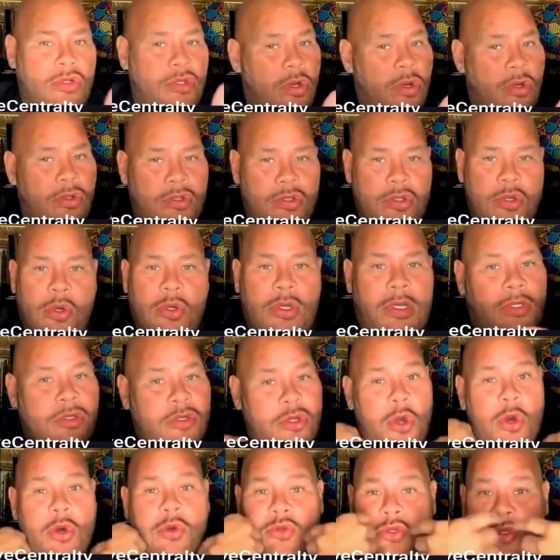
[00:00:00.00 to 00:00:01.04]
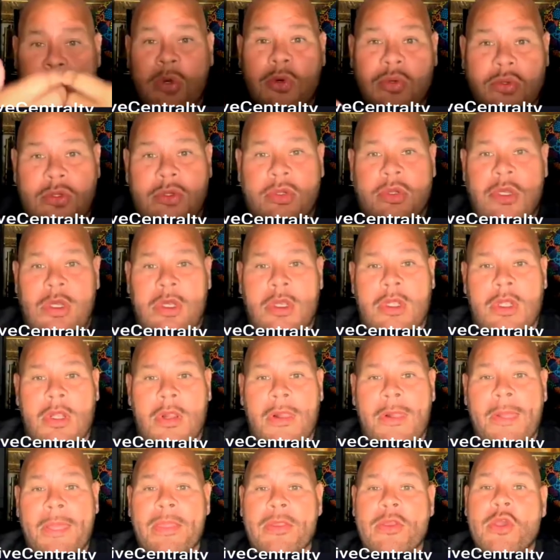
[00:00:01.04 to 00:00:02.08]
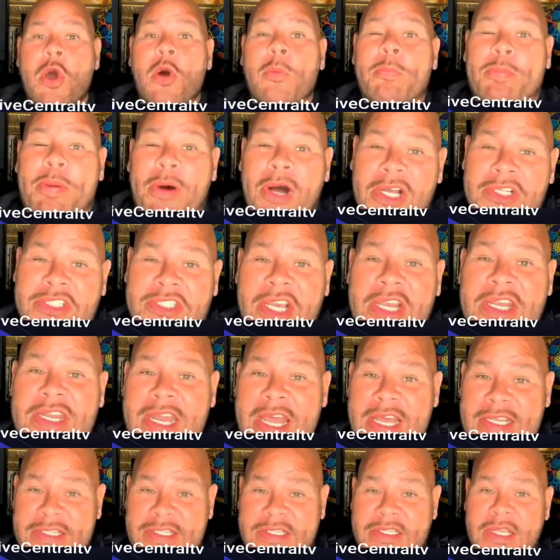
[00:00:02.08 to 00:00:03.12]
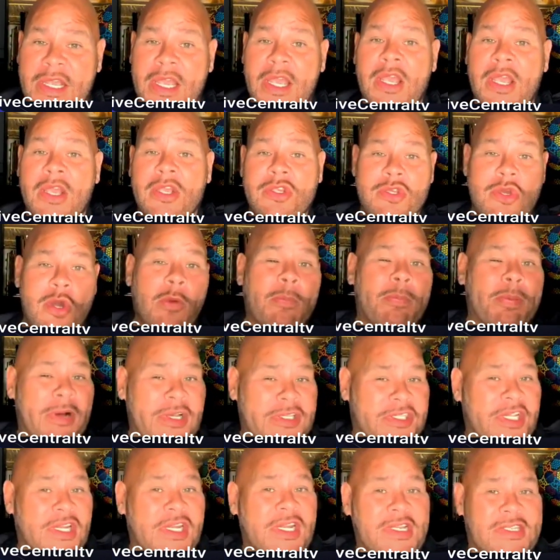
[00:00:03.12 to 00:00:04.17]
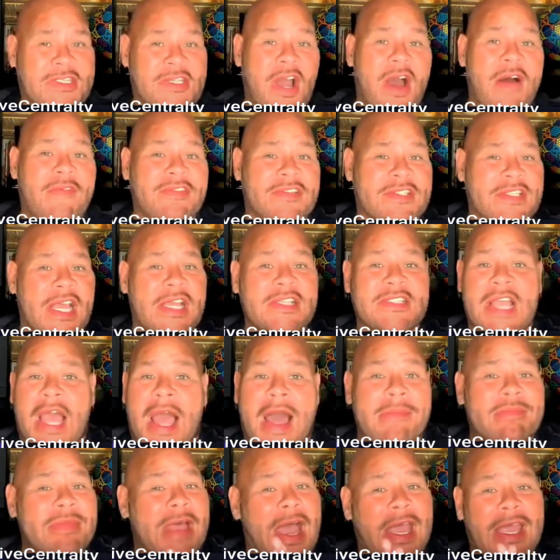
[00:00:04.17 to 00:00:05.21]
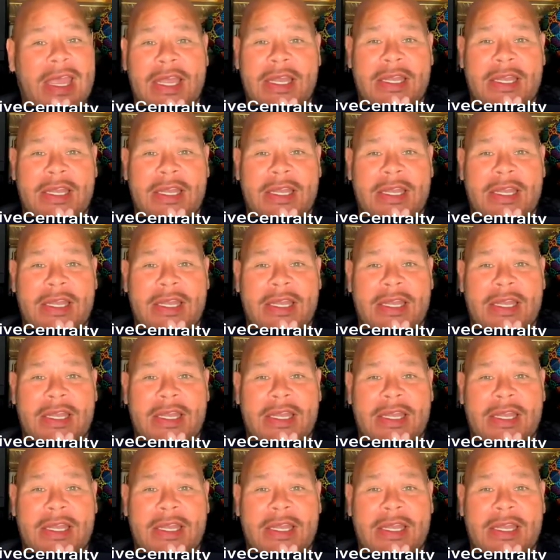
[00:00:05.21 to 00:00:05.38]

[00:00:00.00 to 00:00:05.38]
I'm gonna tell you how it happened. I'm gonna tell you how it happened. You pushing this conversation. I'm not here to